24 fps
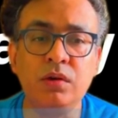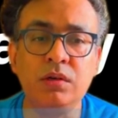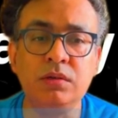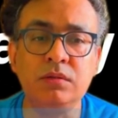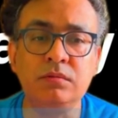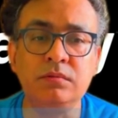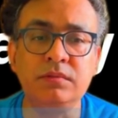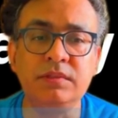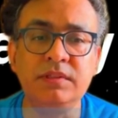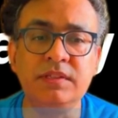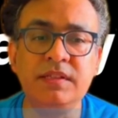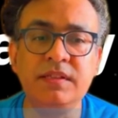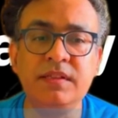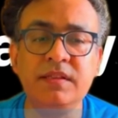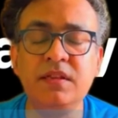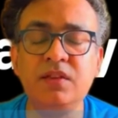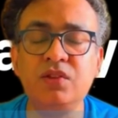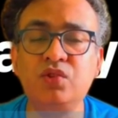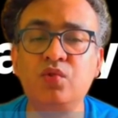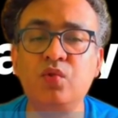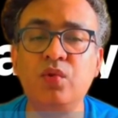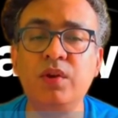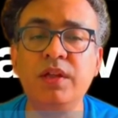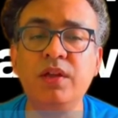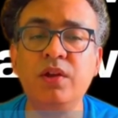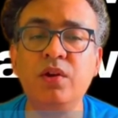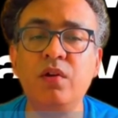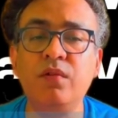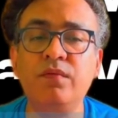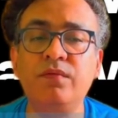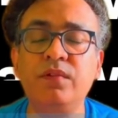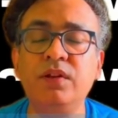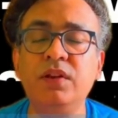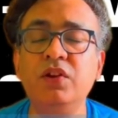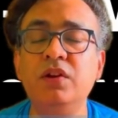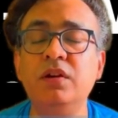this is the story
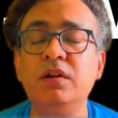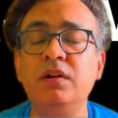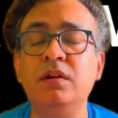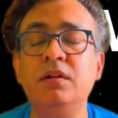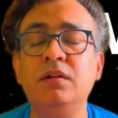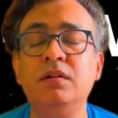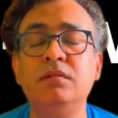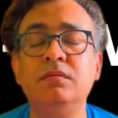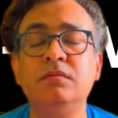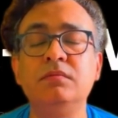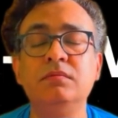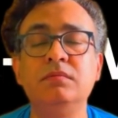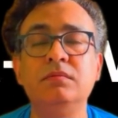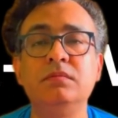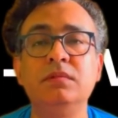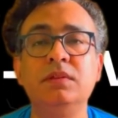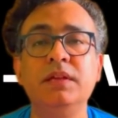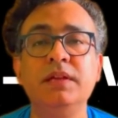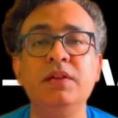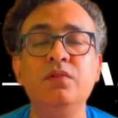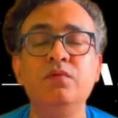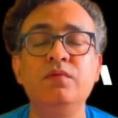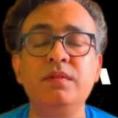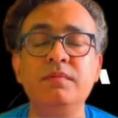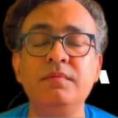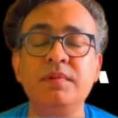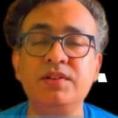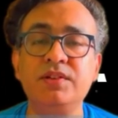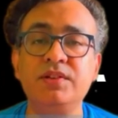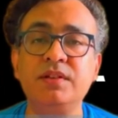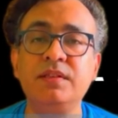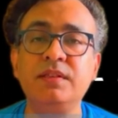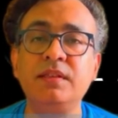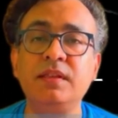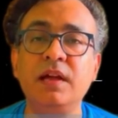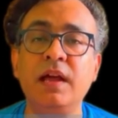of the UV
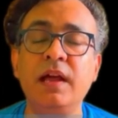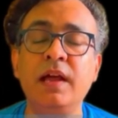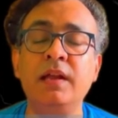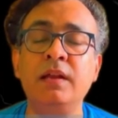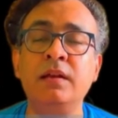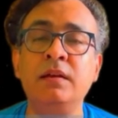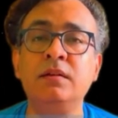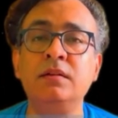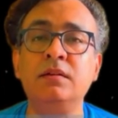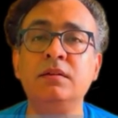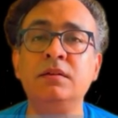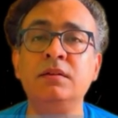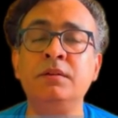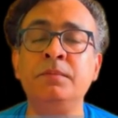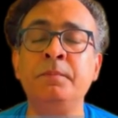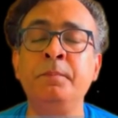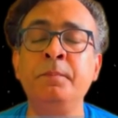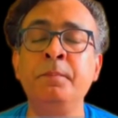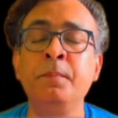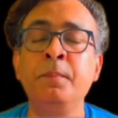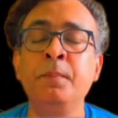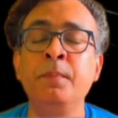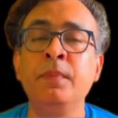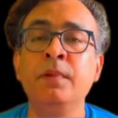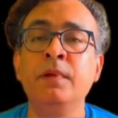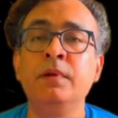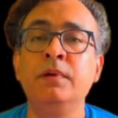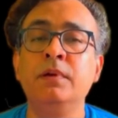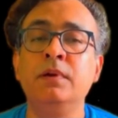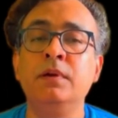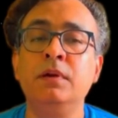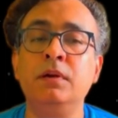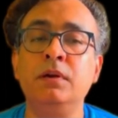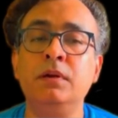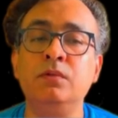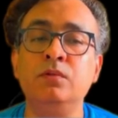machines, and
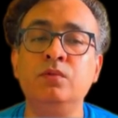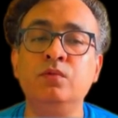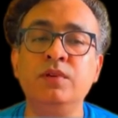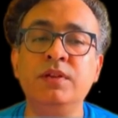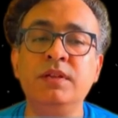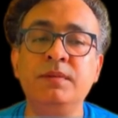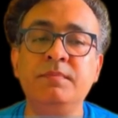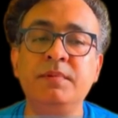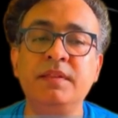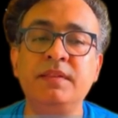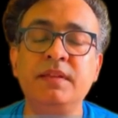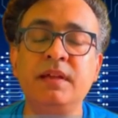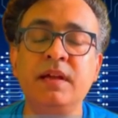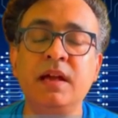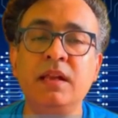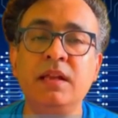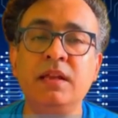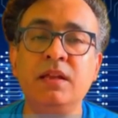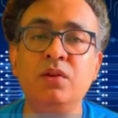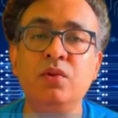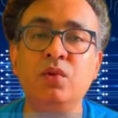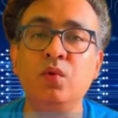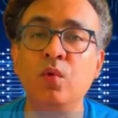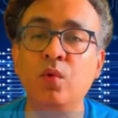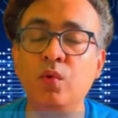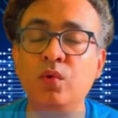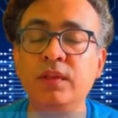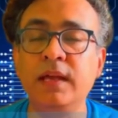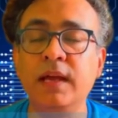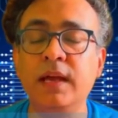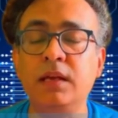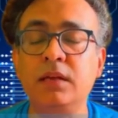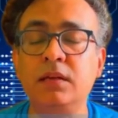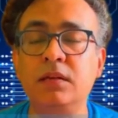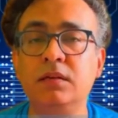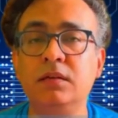we basically know
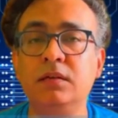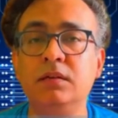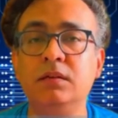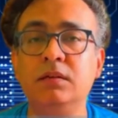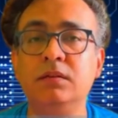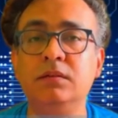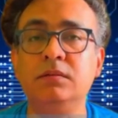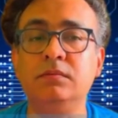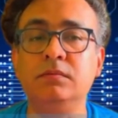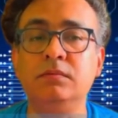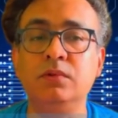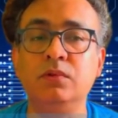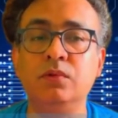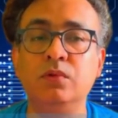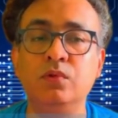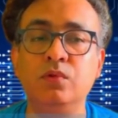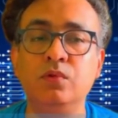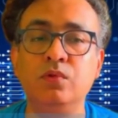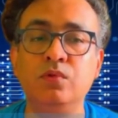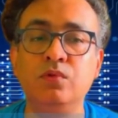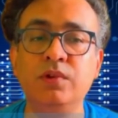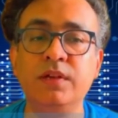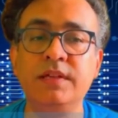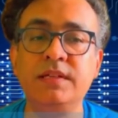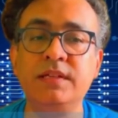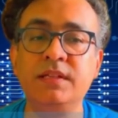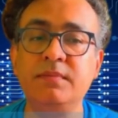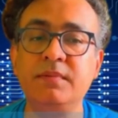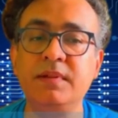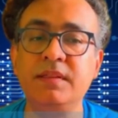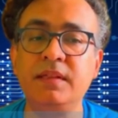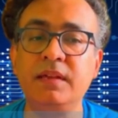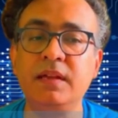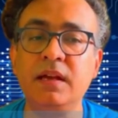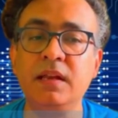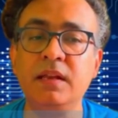that which is
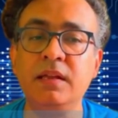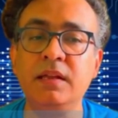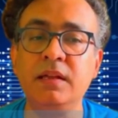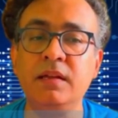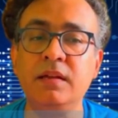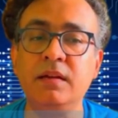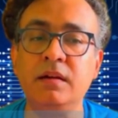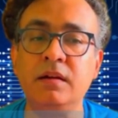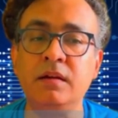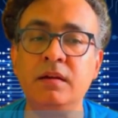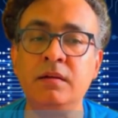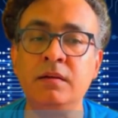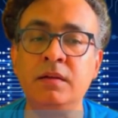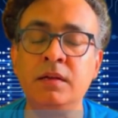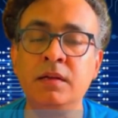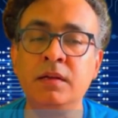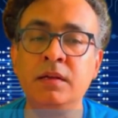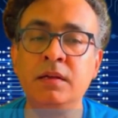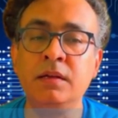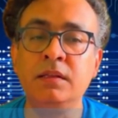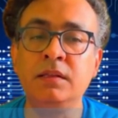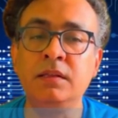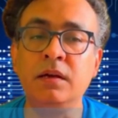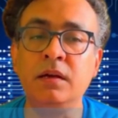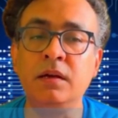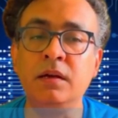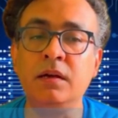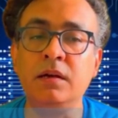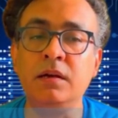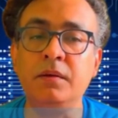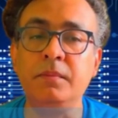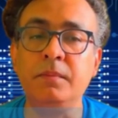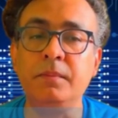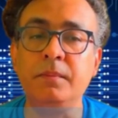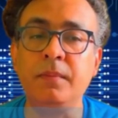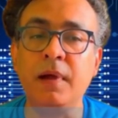basically
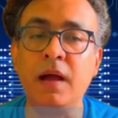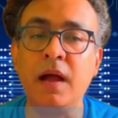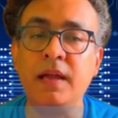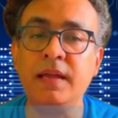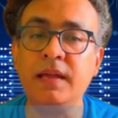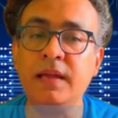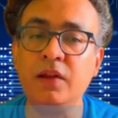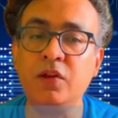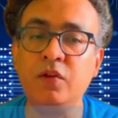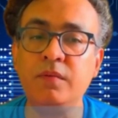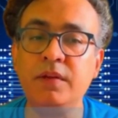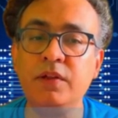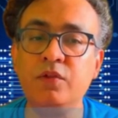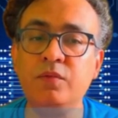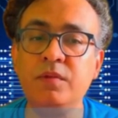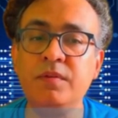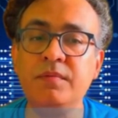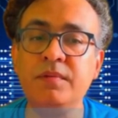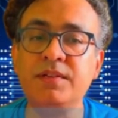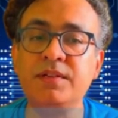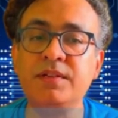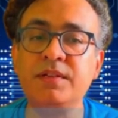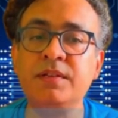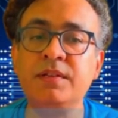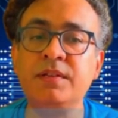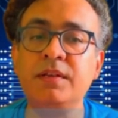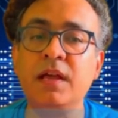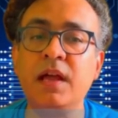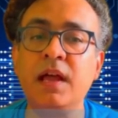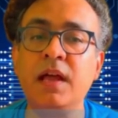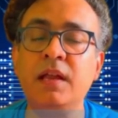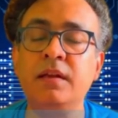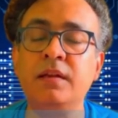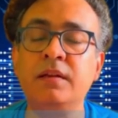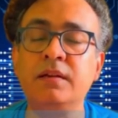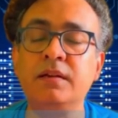the high NA-EUV machine,
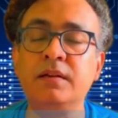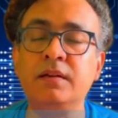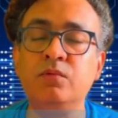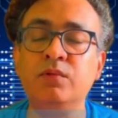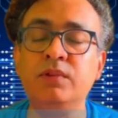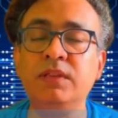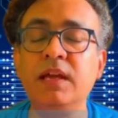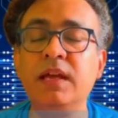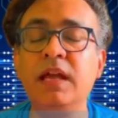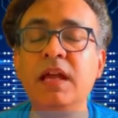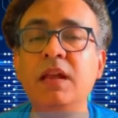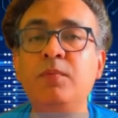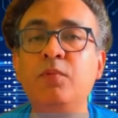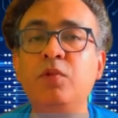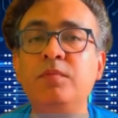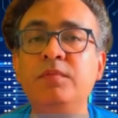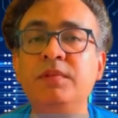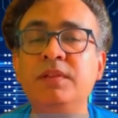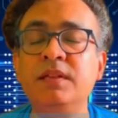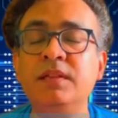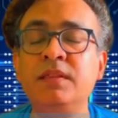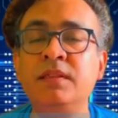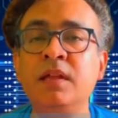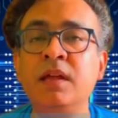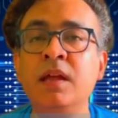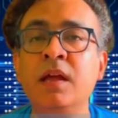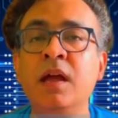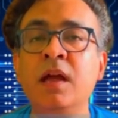and with the help of this